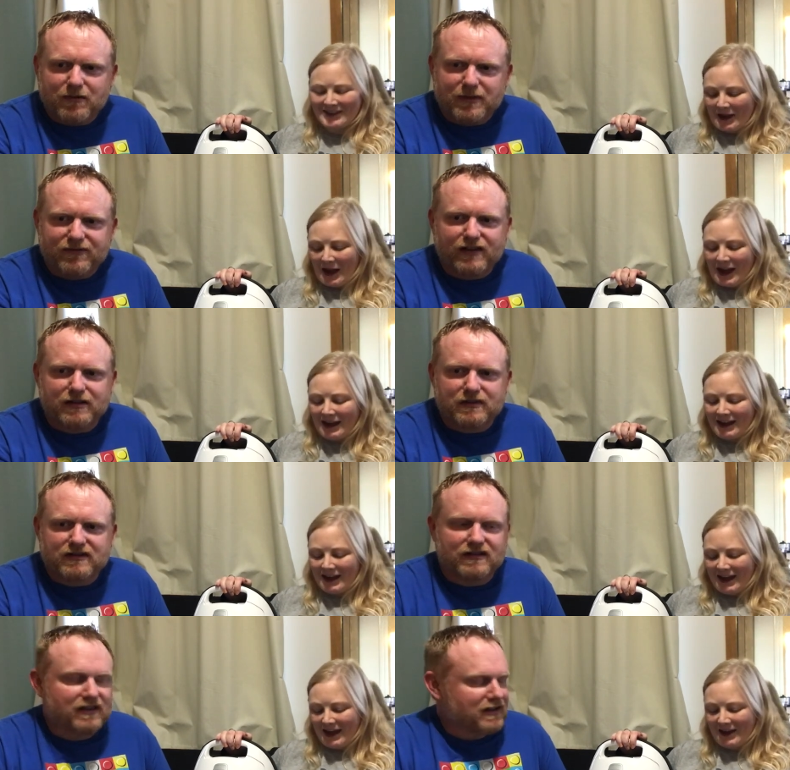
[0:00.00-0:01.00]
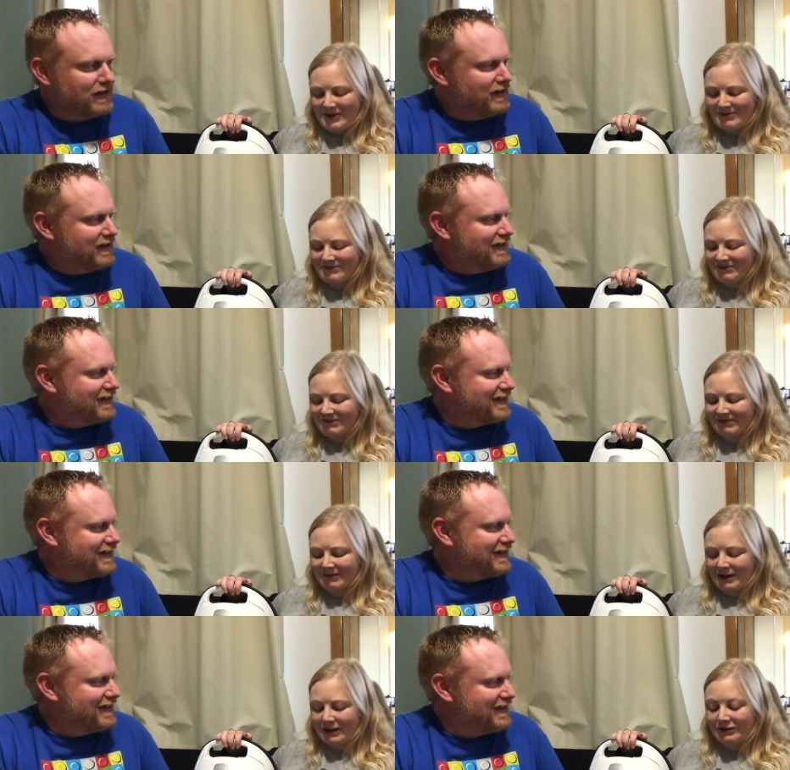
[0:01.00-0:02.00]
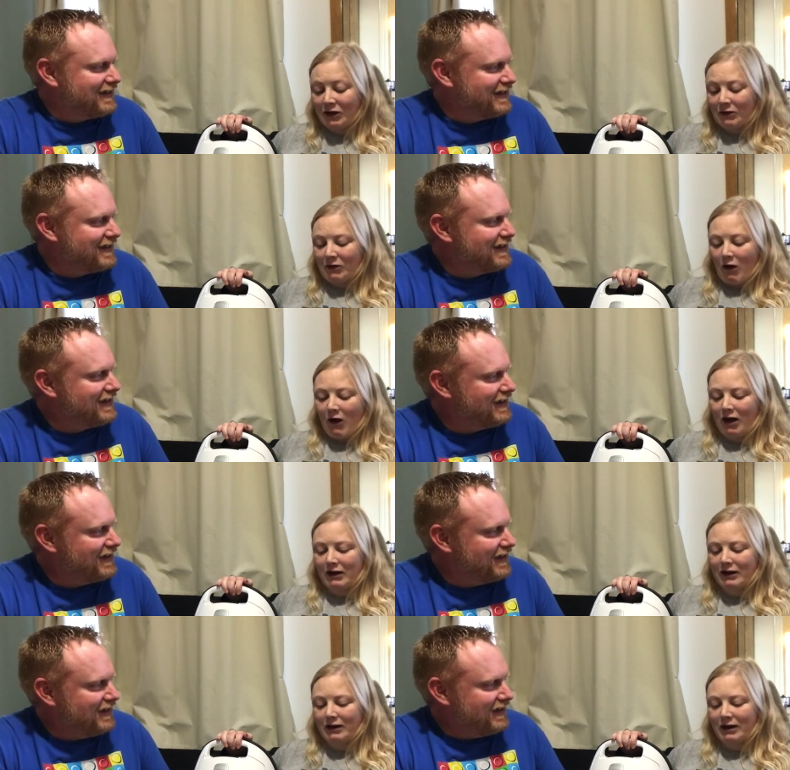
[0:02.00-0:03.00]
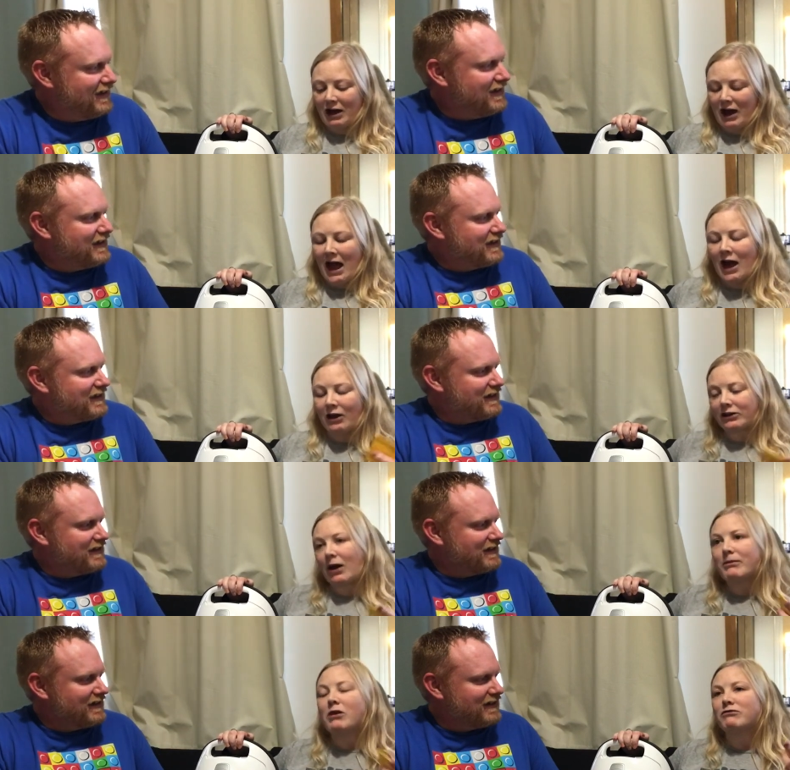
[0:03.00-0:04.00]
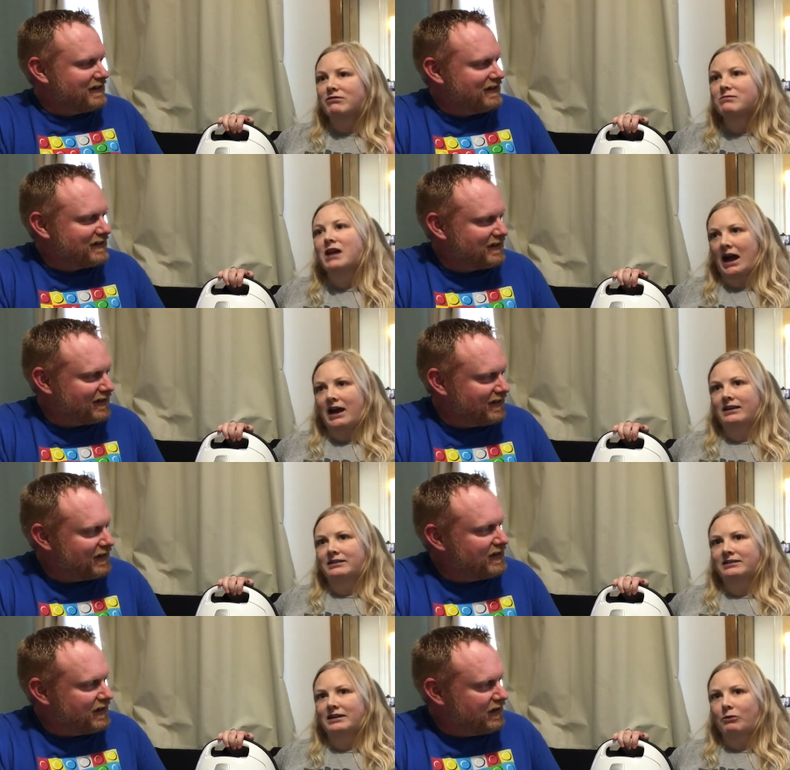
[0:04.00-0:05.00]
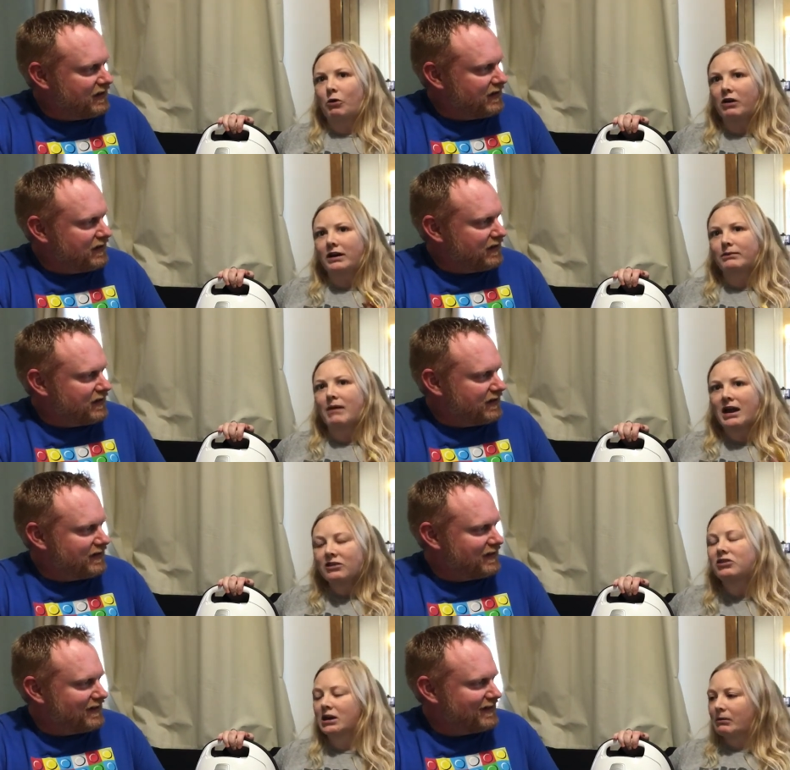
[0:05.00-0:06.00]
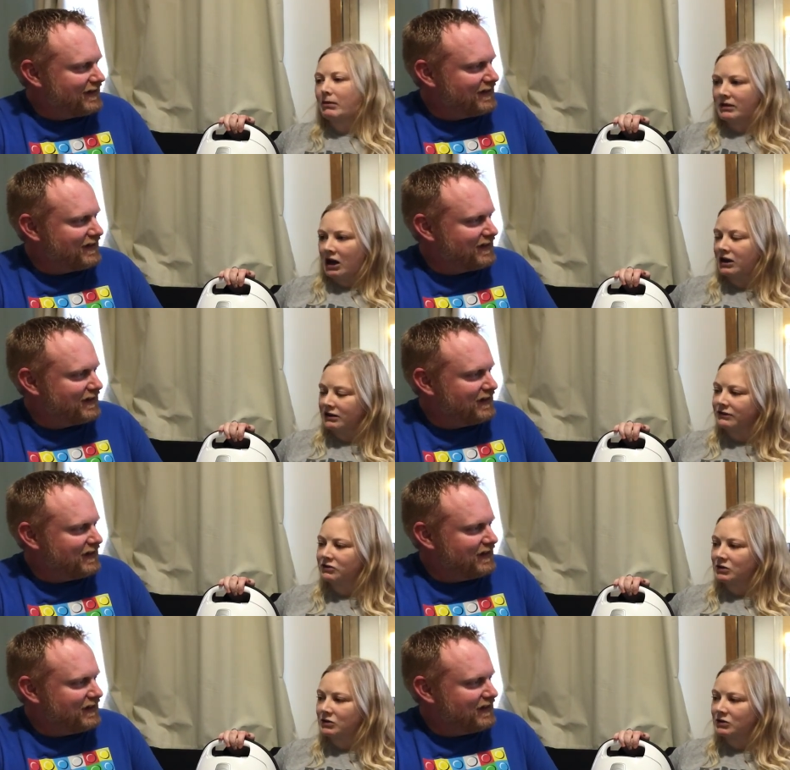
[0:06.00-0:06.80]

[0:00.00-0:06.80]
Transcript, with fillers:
Speaker 1: come and be famous.
Speaker 2: Um, so coming on from that, what made you come up with the idea of